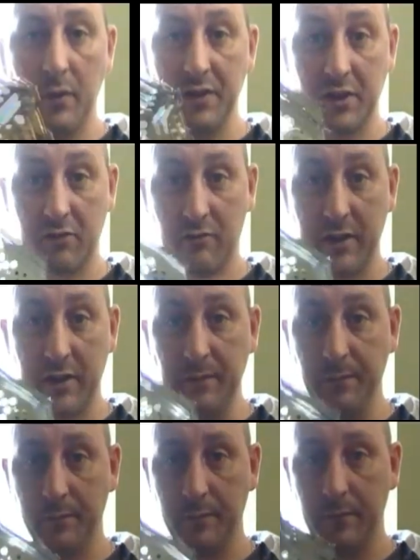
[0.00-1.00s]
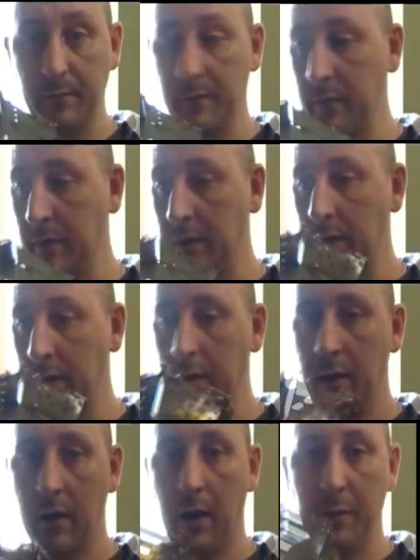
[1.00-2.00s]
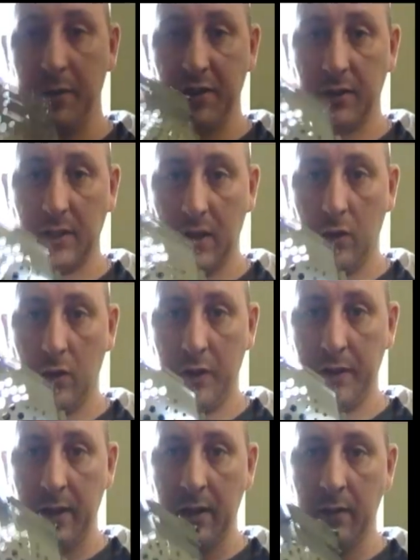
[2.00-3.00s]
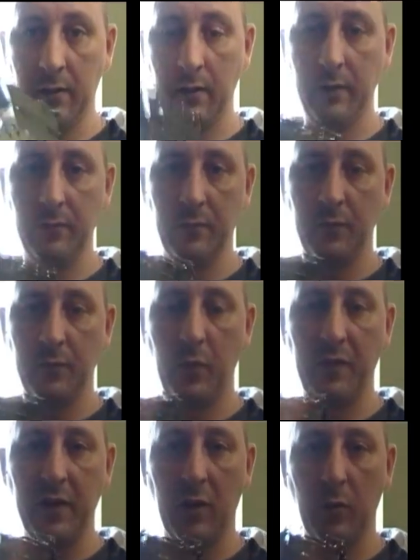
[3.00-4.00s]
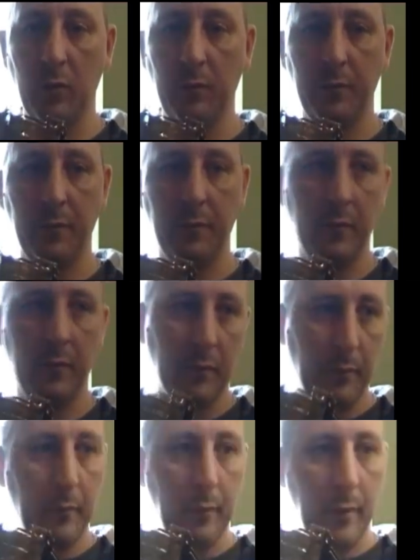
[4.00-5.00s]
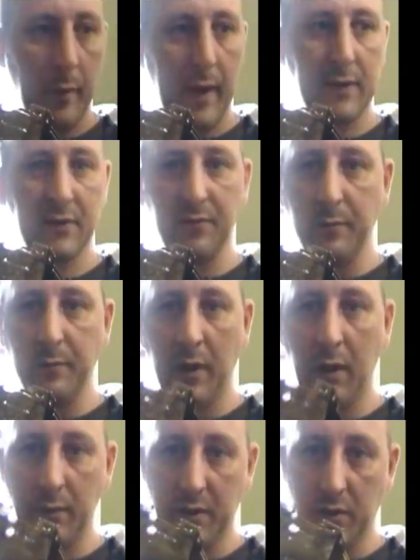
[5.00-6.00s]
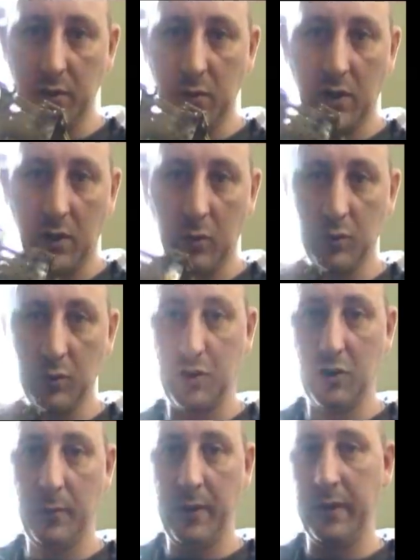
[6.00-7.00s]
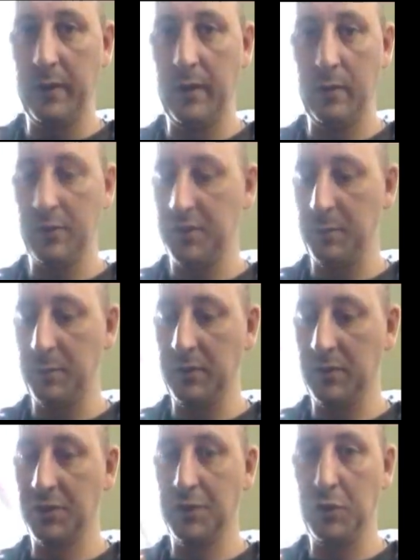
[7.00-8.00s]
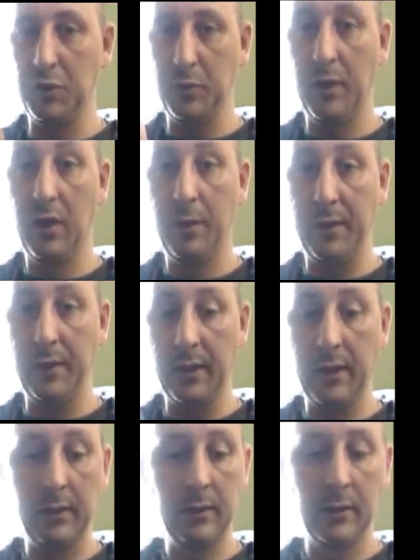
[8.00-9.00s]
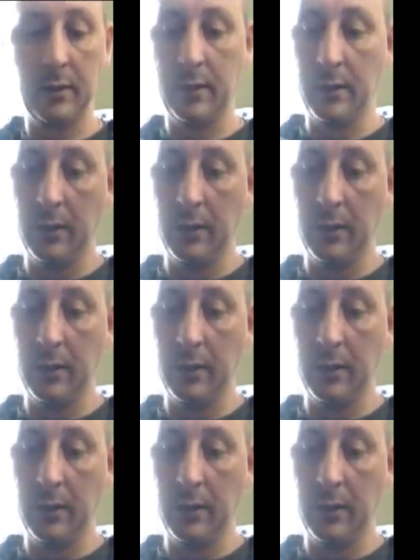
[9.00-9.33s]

But it's a great, I mean, you can get a lot in there, and with the old bags of barbecue coals, do you know what I mean, that would just be superb in there.